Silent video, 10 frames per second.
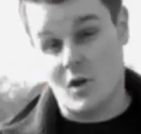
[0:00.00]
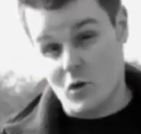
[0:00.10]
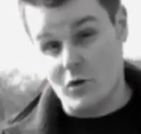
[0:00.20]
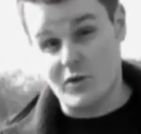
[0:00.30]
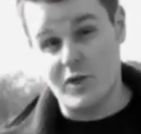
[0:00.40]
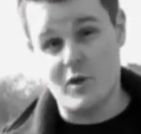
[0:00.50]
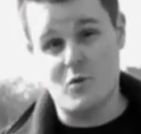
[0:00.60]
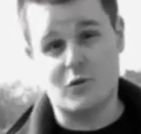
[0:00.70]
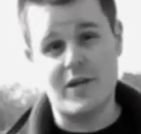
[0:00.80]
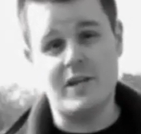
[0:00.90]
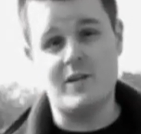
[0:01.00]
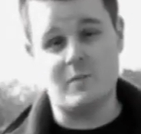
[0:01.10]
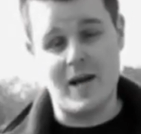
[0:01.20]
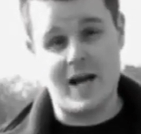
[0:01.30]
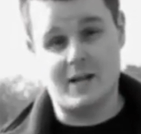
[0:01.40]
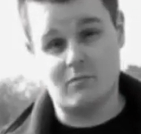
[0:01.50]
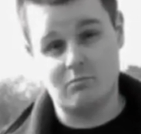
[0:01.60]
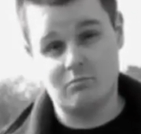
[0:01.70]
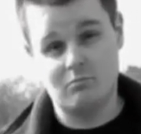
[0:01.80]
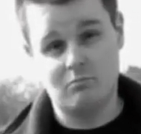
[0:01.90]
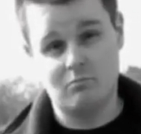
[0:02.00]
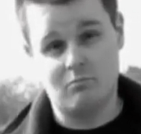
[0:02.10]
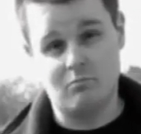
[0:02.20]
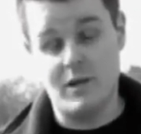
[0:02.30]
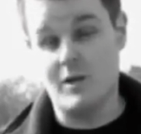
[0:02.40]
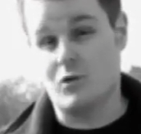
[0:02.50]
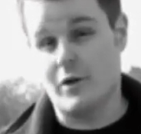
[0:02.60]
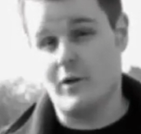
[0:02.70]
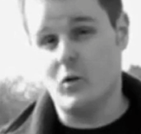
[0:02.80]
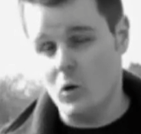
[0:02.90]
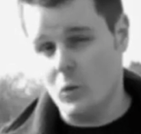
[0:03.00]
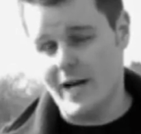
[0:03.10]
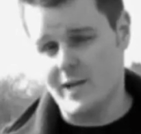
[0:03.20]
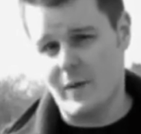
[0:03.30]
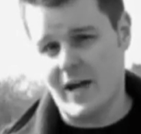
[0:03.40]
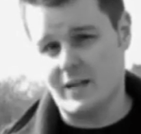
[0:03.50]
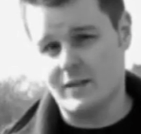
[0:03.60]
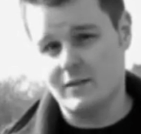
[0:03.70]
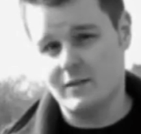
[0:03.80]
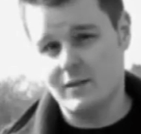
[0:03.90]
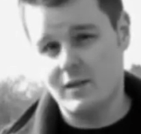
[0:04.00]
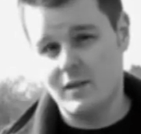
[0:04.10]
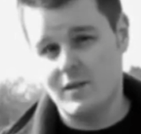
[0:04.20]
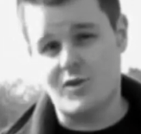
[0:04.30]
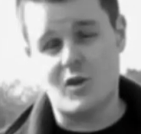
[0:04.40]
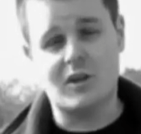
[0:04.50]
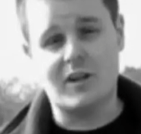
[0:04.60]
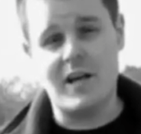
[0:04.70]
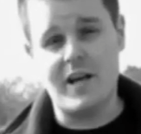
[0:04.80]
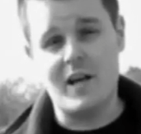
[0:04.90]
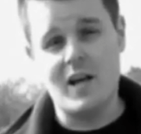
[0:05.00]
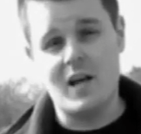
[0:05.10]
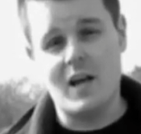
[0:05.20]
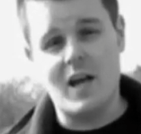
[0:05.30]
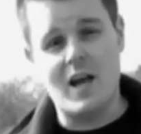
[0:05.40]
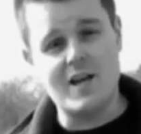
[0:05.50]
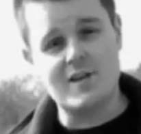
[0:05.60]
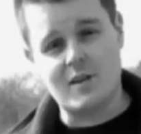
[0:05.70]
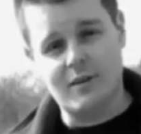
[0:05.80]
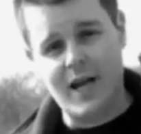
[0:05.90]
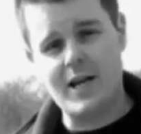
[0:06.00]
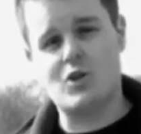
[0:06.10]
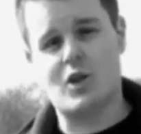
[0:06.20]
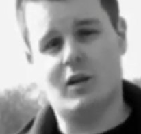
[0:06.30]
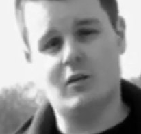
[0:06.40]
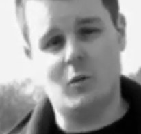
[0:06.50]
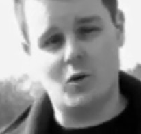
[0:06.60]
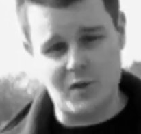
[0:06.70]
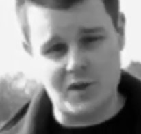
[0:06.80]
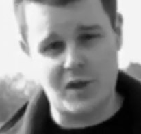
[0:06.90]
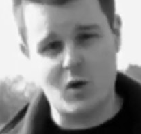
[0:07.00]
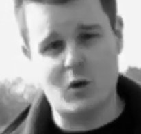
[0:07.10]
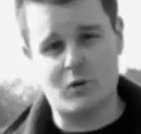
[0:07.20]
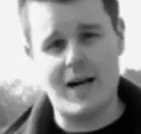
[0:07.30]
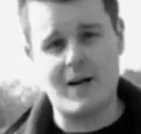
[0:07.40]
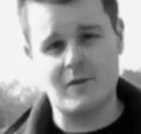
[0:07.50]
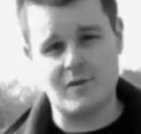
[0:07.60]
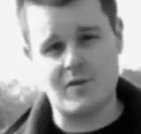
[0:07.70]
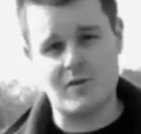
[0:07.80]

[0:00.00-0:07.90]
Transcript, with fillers: So according to you, green is bad. Is green always bad? Suddenly, is nature, which we see all around